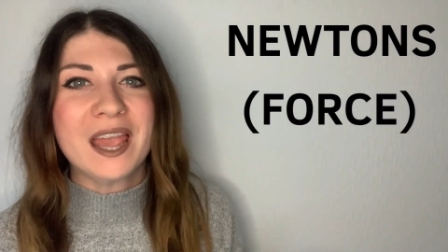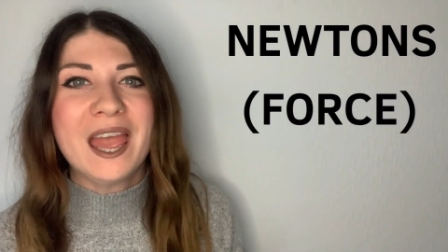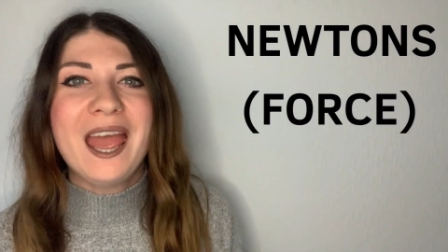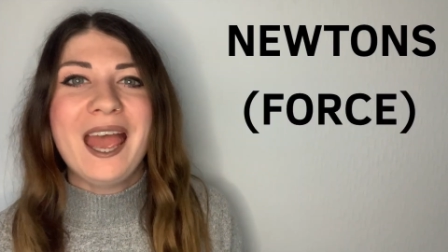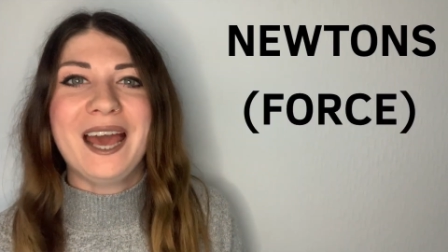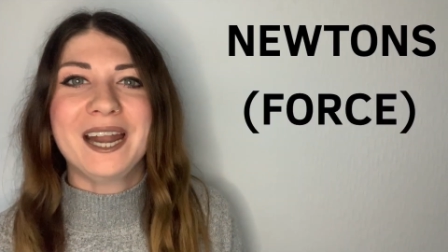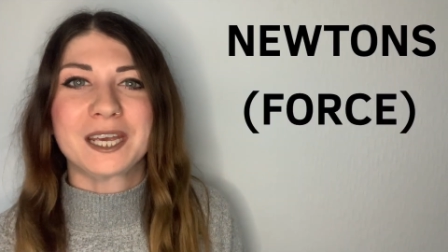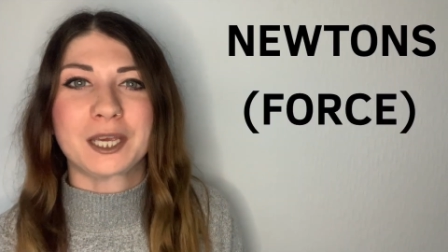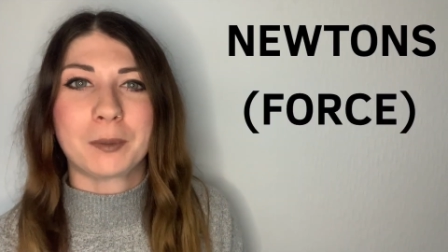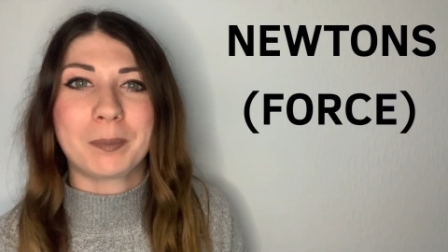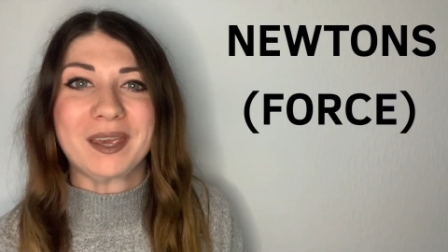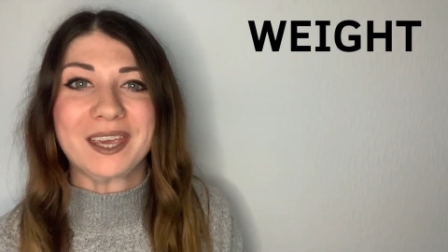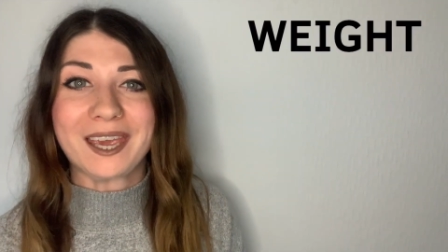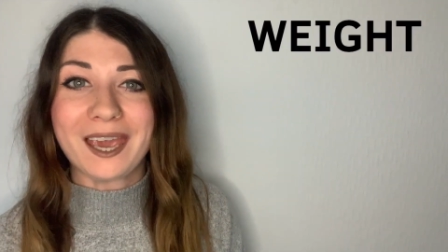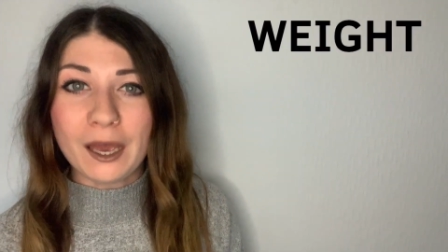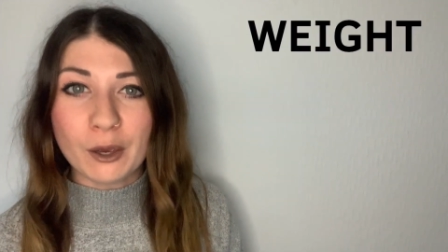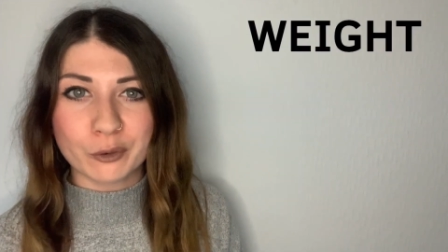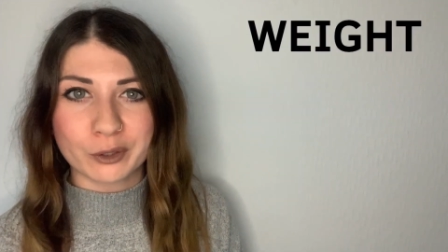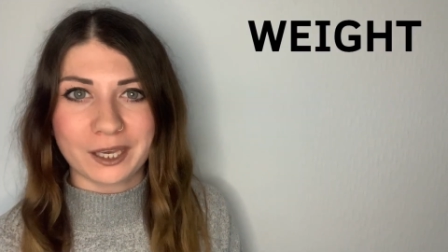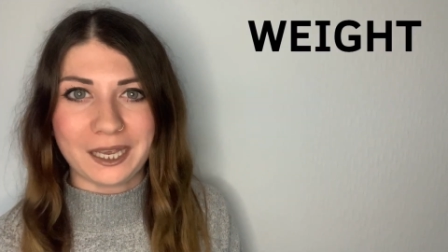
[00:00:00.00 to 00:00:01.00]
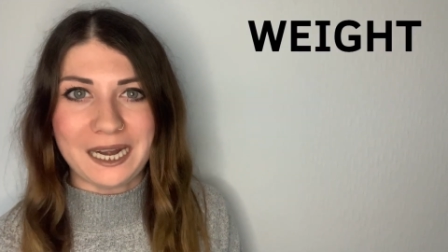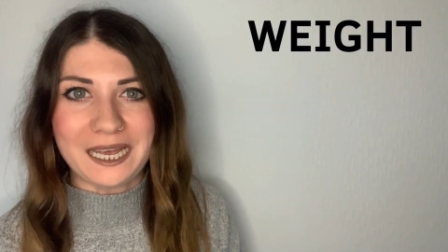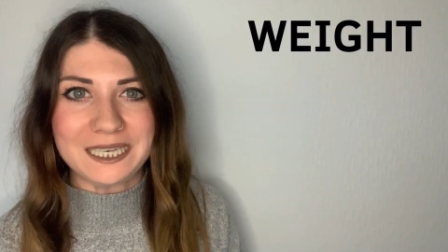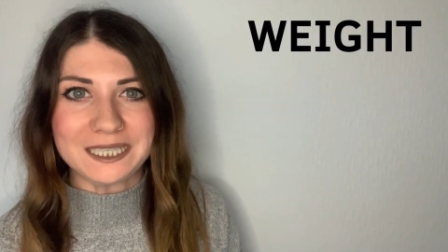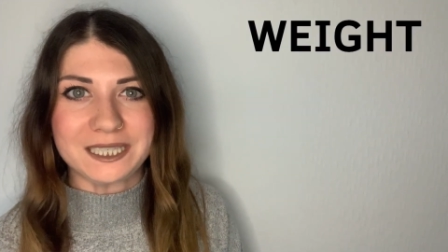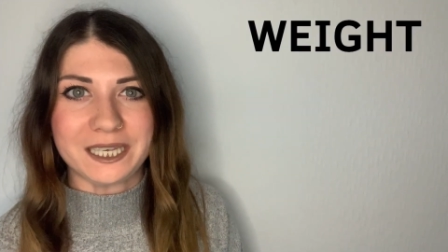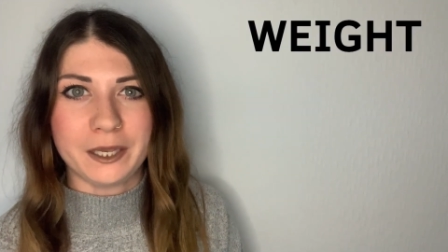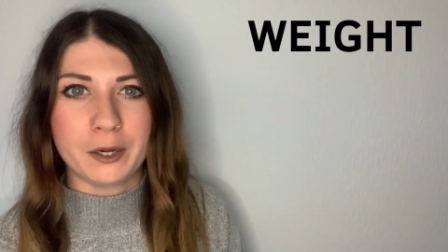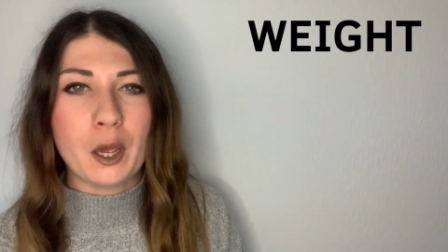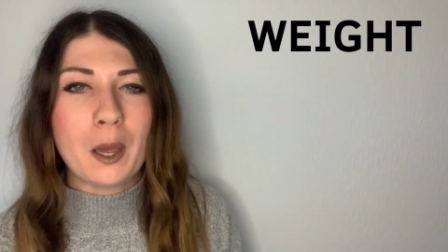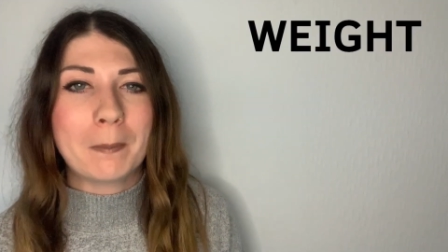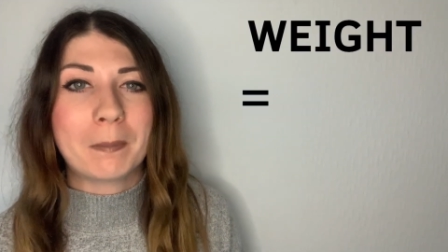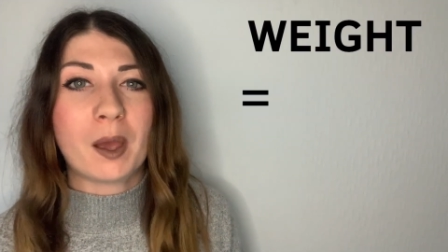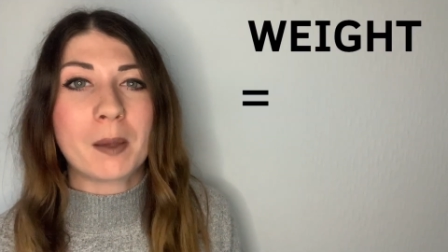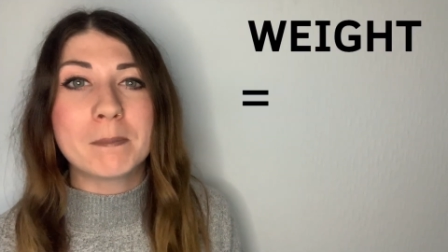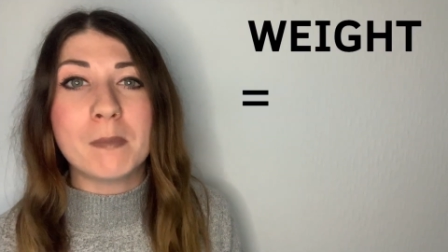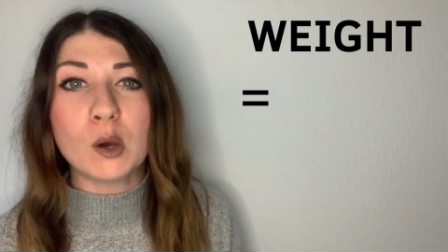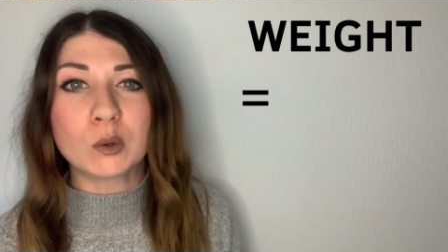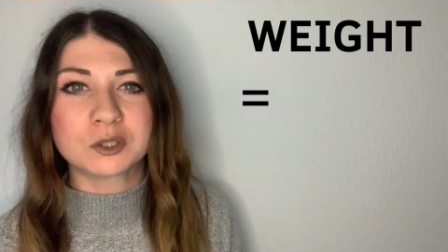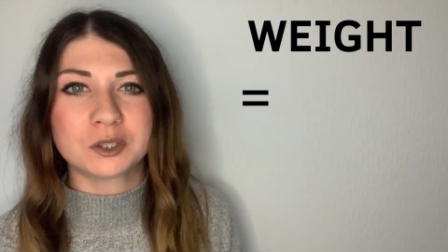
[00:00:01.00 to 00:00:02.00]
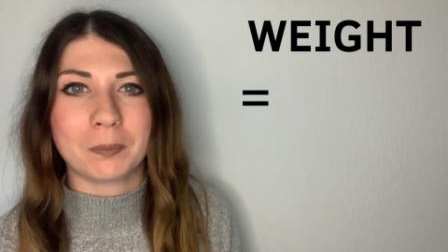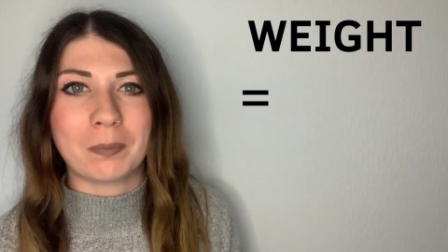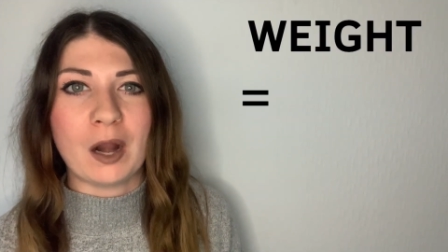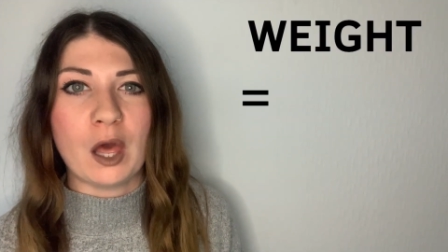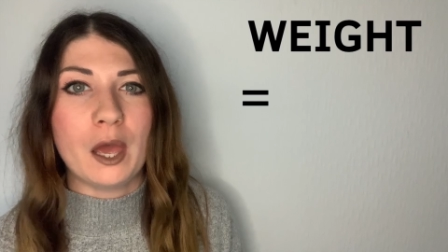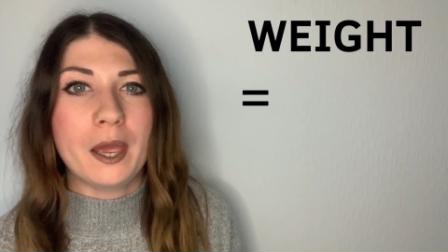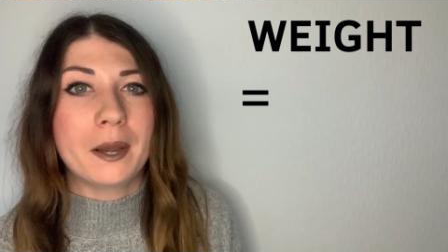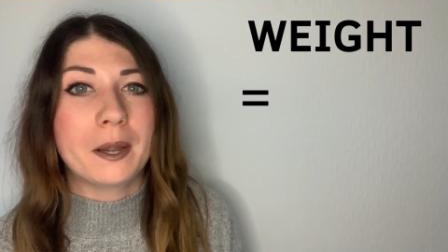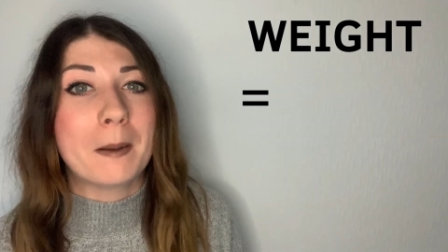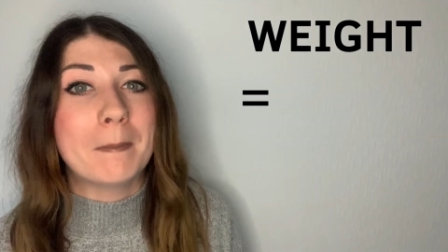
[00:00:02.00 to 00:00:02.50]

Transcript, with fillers: and it can be calculated by multiplying